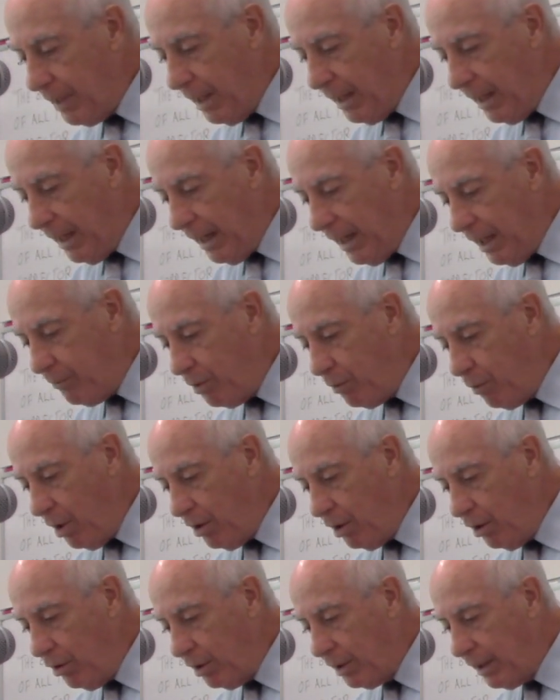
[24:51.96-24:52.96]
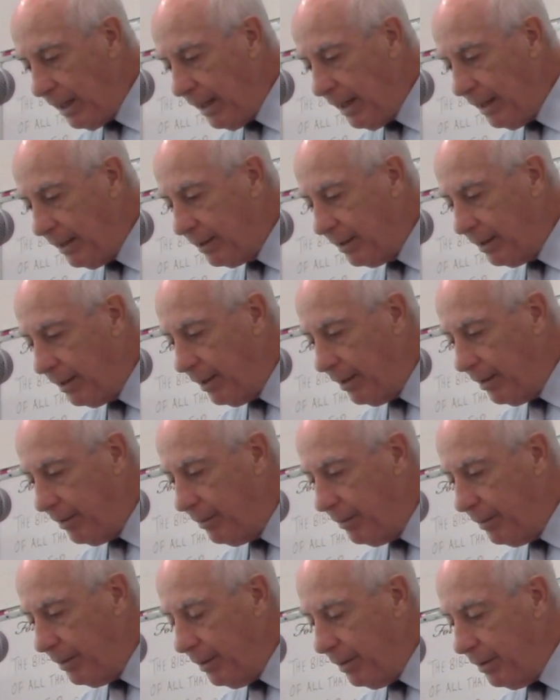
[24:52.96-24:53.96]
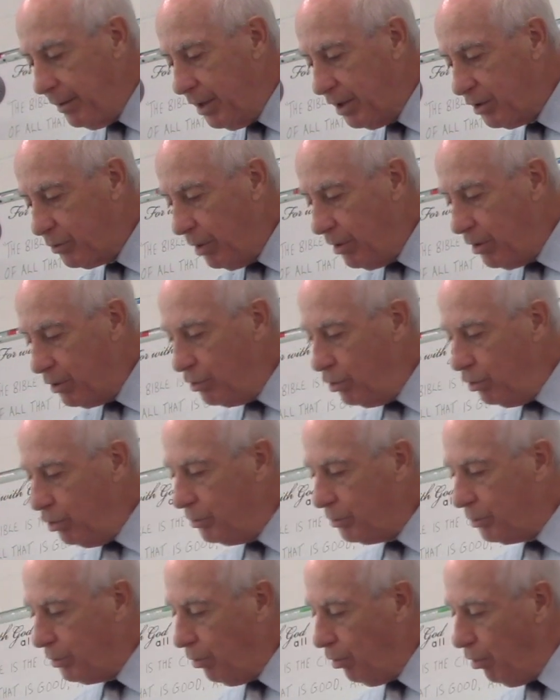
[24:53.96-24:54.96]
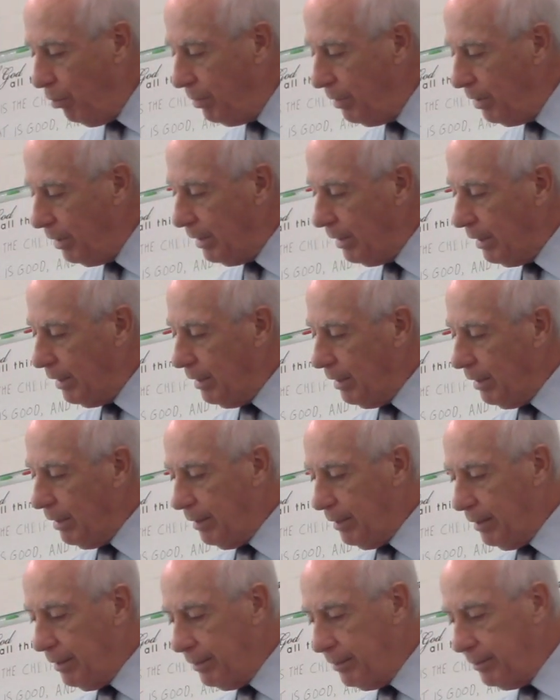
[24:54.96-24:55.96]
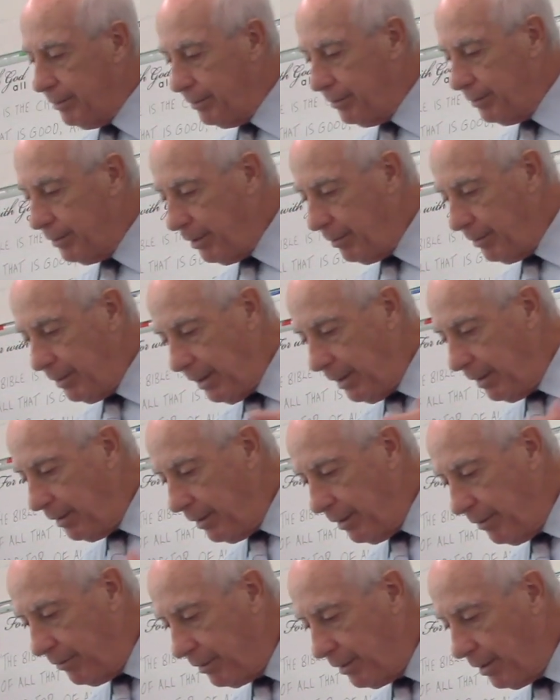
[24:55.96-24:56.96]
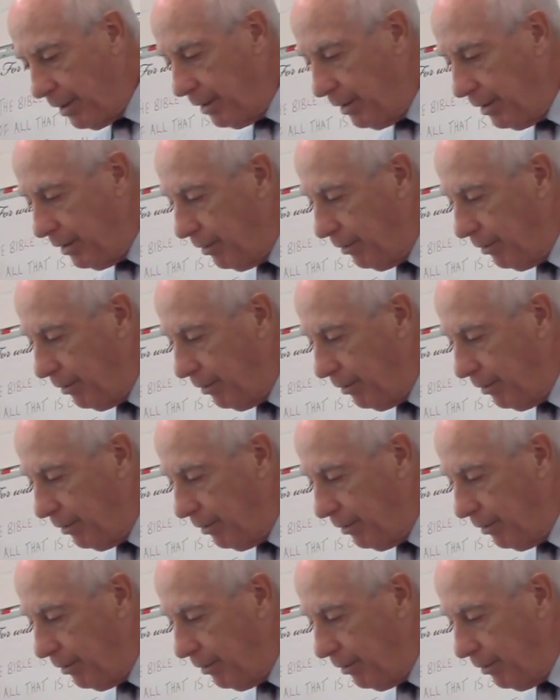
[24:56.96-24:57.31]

And we want to look at this one. The tombs were open. And, where are we at? I forgot.